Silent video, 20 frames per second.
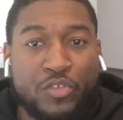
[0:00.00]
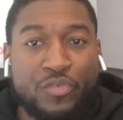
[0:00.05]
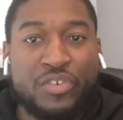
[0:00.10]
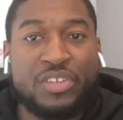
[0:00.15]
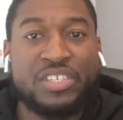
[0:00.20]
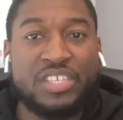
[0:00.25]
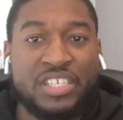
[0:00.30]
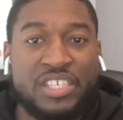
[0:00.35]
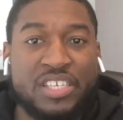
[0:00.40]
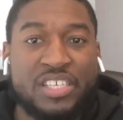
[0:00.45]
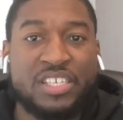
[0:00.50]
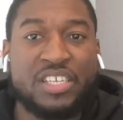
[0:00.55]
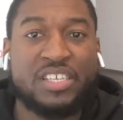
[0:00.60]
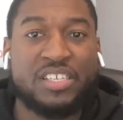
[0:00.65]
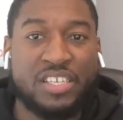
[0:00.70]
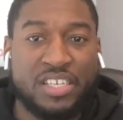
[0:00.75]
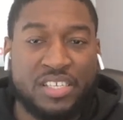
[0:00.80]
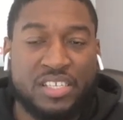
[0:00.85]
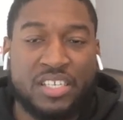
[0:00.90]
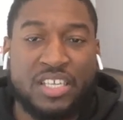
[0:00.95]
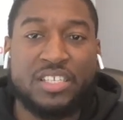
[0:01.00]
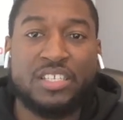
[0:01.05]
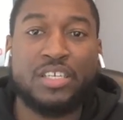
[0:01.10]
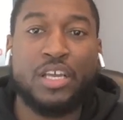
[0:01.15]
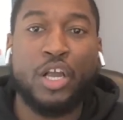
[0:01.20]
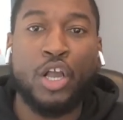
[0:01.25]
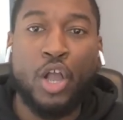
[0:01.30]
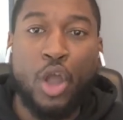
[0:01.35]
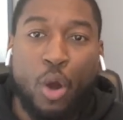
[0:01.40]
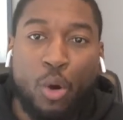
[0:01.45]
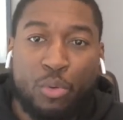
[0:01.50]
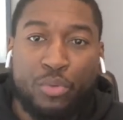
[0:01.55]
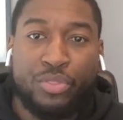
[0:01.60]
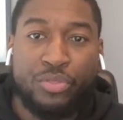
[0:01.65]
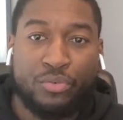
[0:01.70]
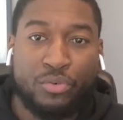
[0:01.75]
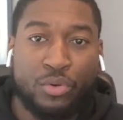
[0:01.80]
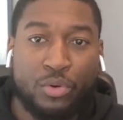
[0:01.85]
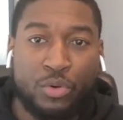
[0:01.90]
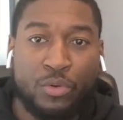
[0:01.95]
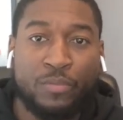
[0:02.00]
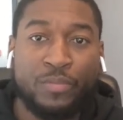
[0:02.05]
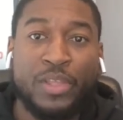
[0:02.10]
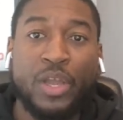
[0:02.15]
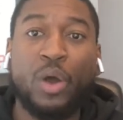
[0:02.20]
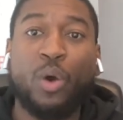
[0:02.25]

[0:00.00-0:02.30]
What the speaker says: physician's assistants go through